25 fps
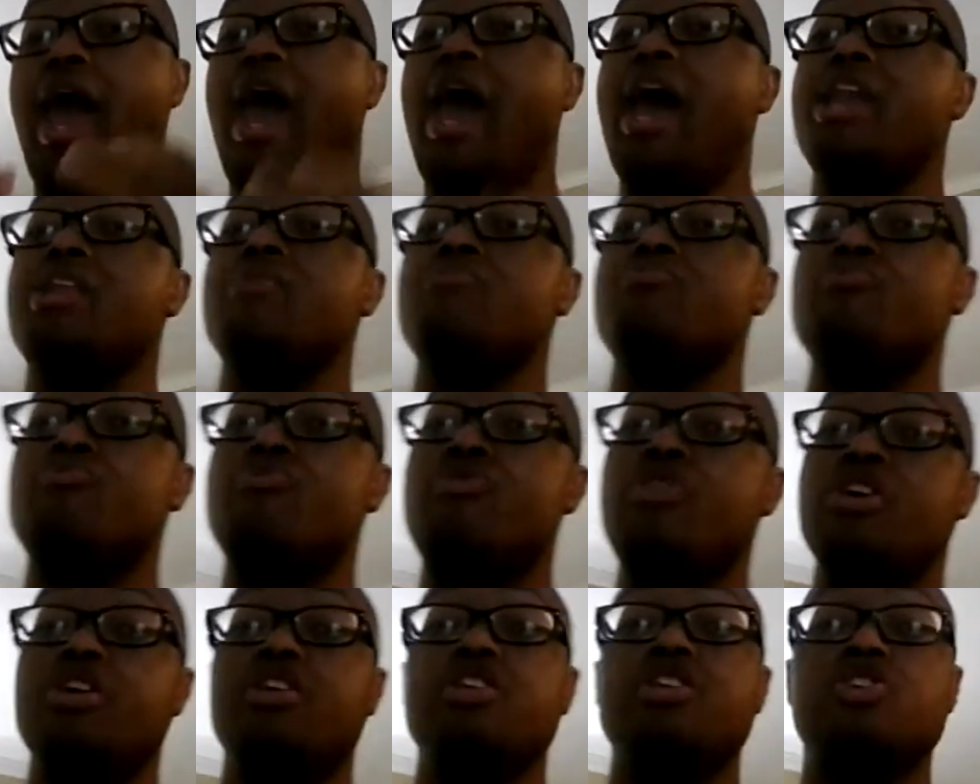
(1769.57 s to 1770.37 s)
Adam
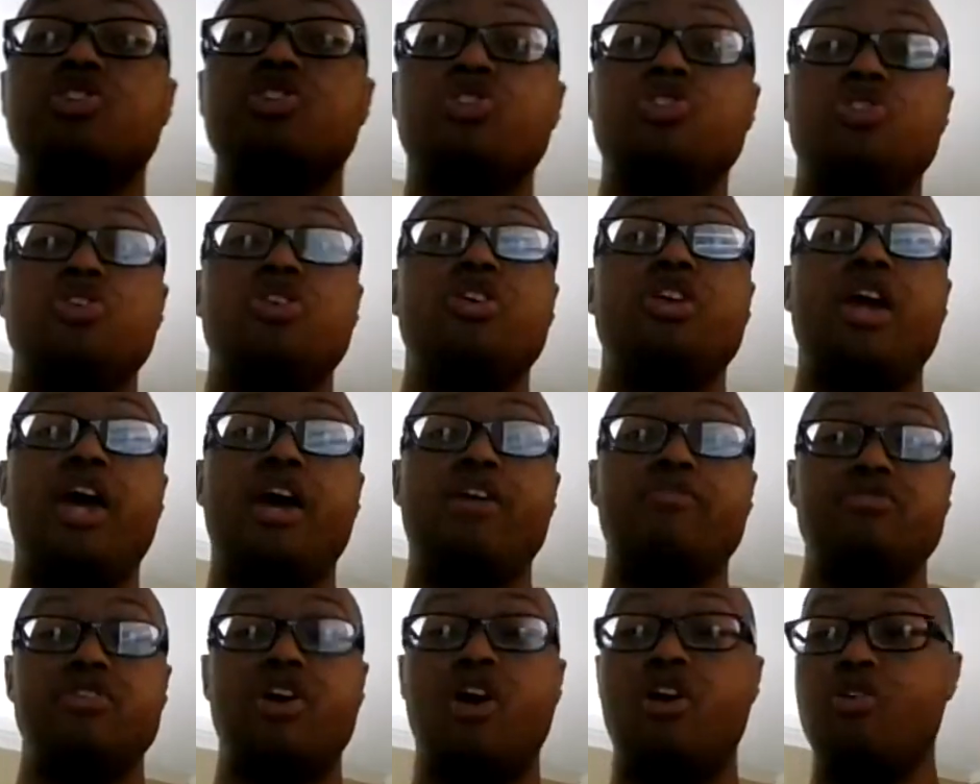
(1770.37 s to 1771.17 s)
really should
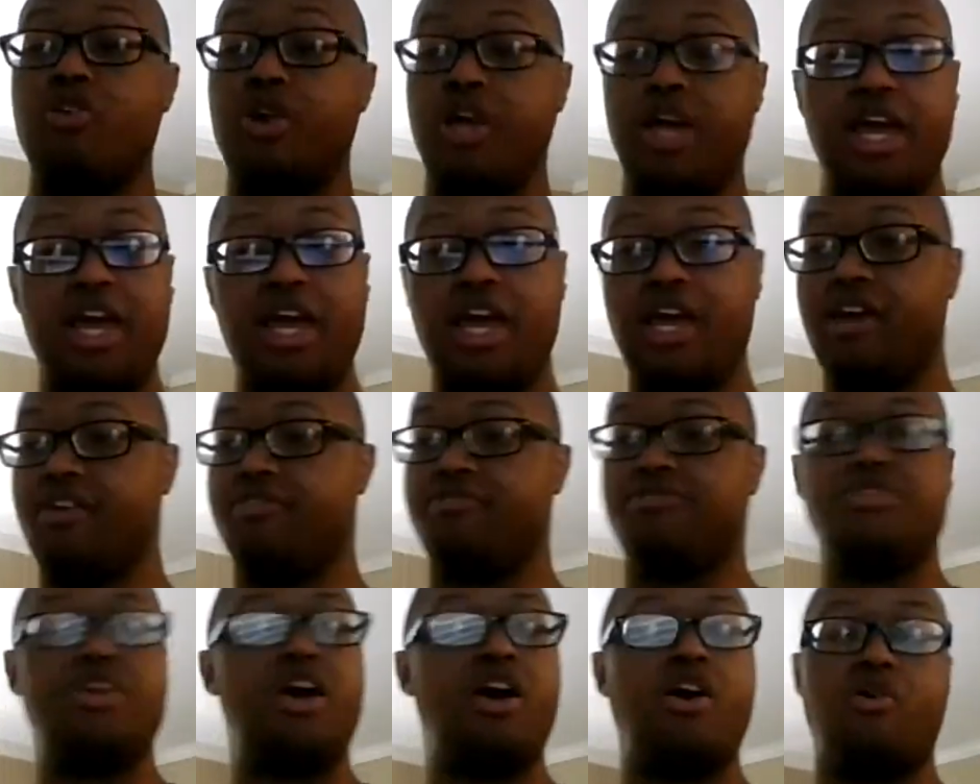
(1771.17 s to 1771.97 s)
have told
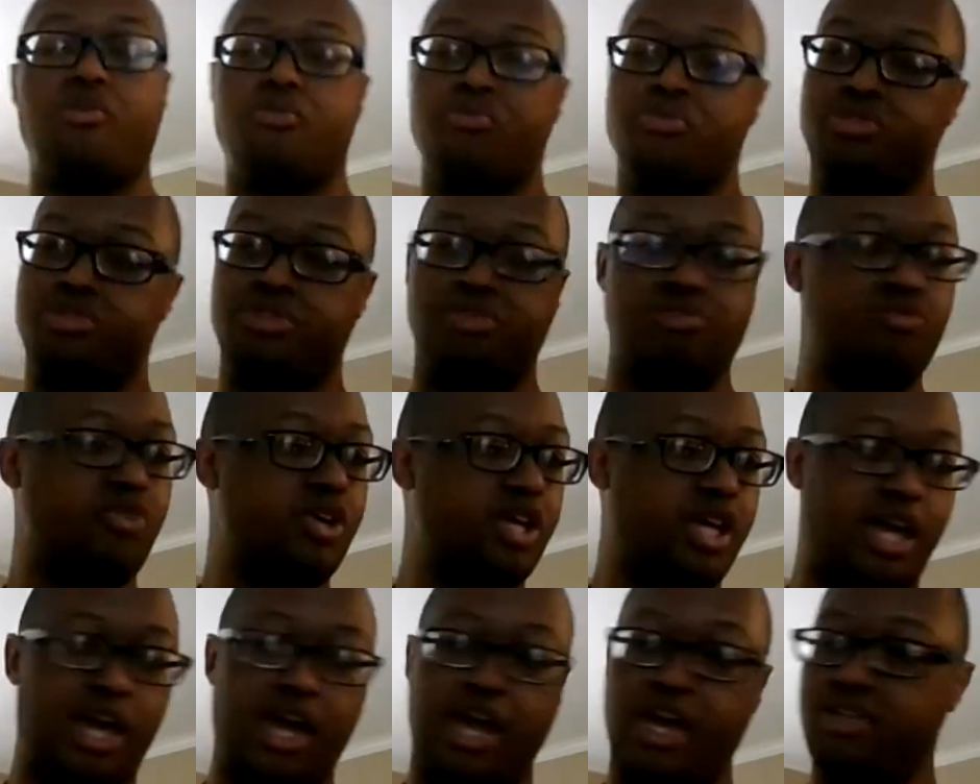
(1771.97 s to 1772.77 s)
Eve, no,
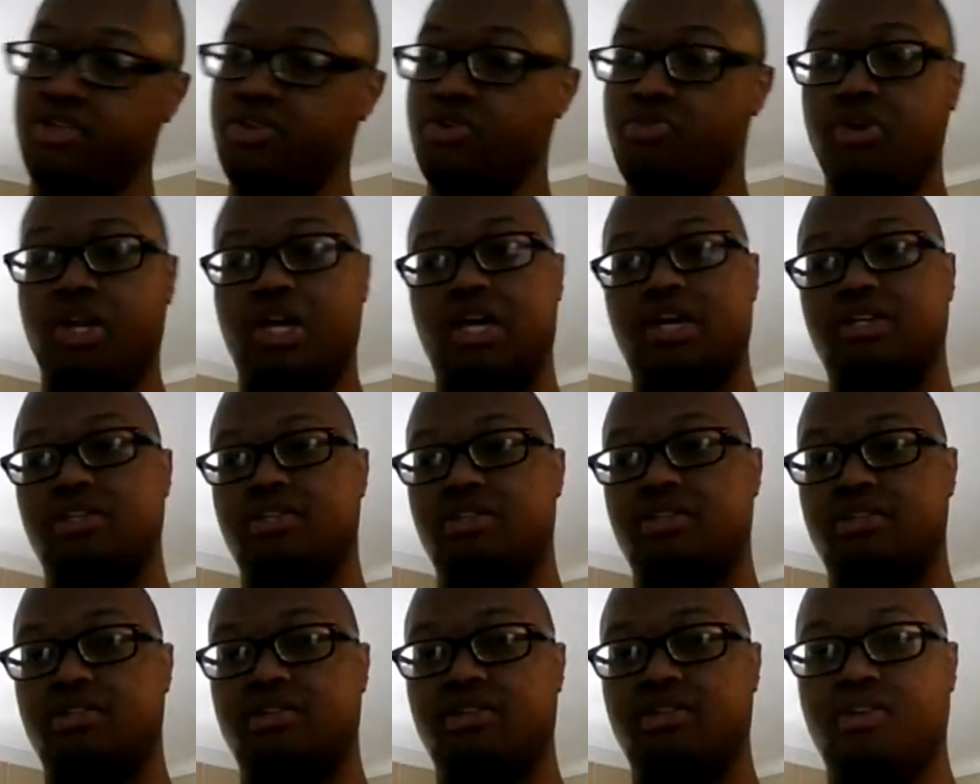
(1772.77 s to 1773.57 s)
we can't do
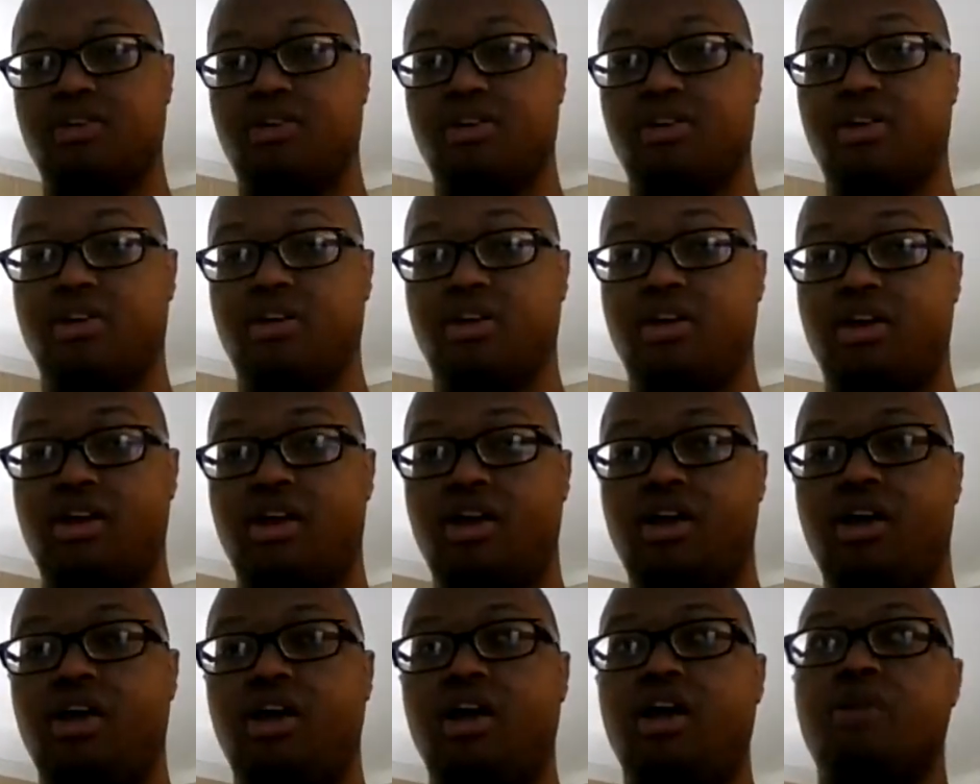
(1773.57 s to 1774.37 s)
this.
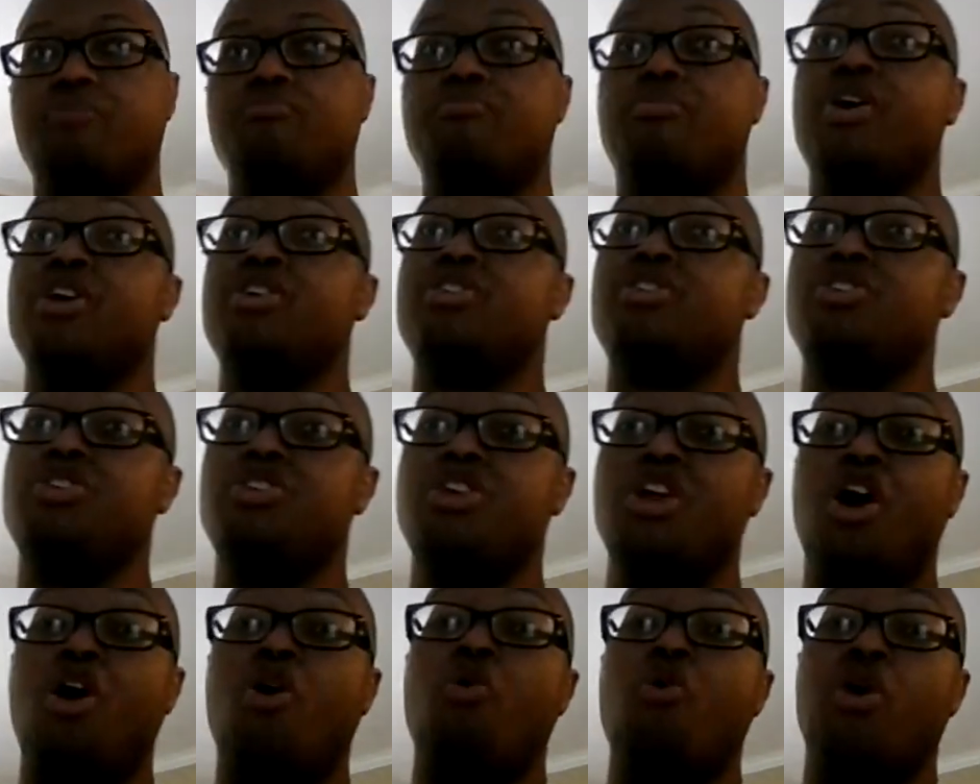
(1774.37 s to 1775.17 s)
But you
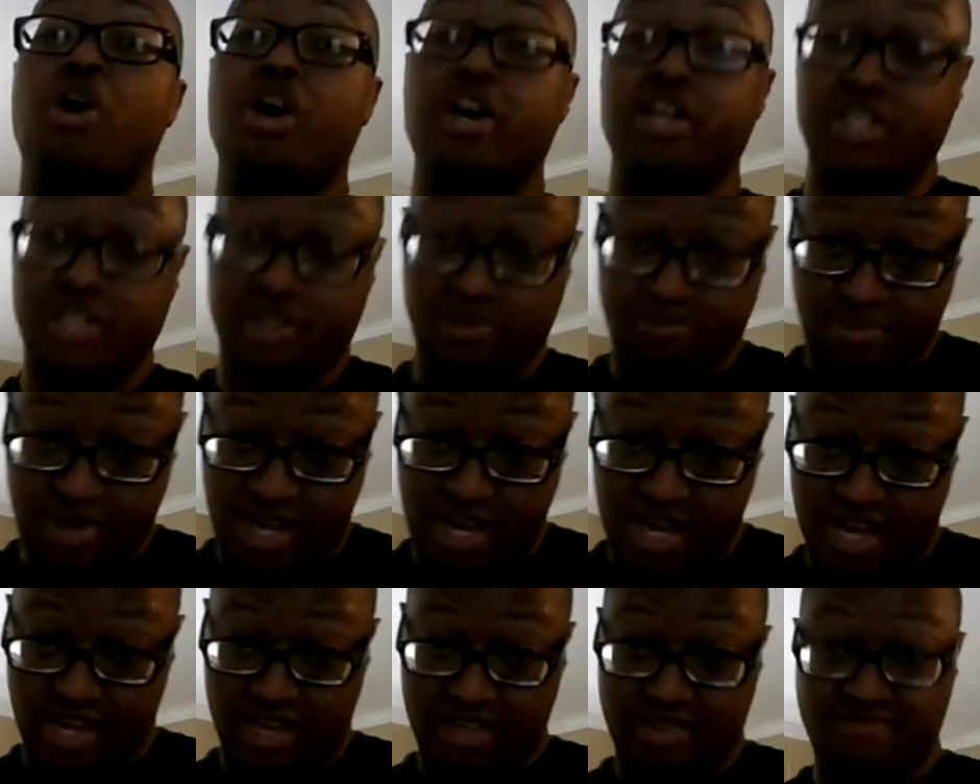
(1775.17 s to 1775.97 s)
know, us
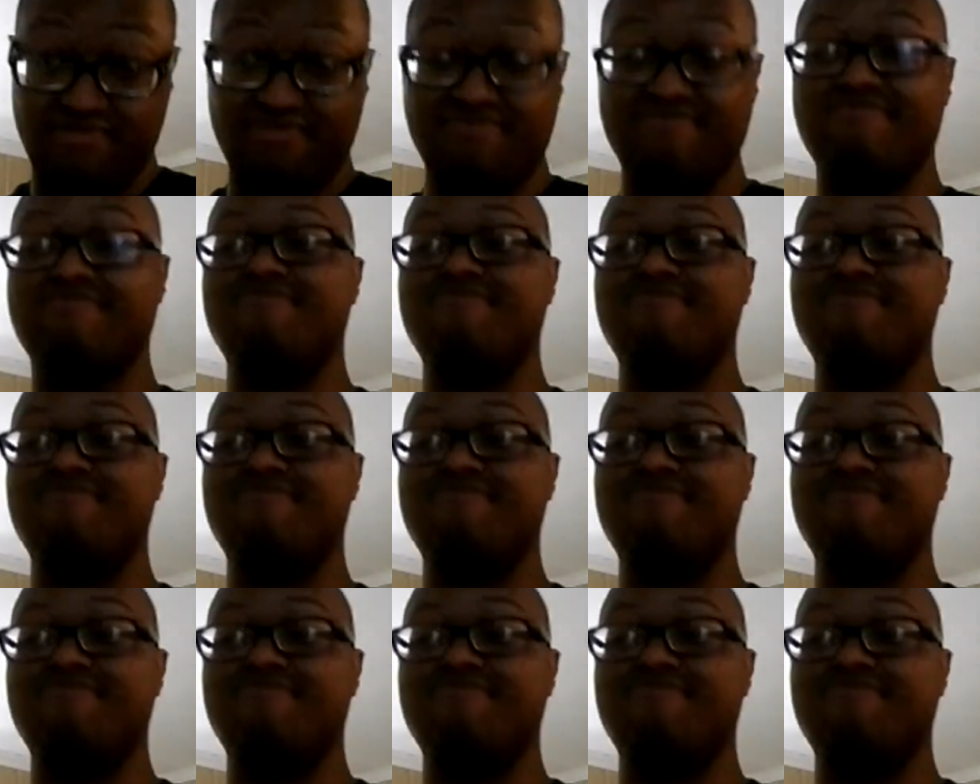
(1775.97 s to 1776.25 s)
men,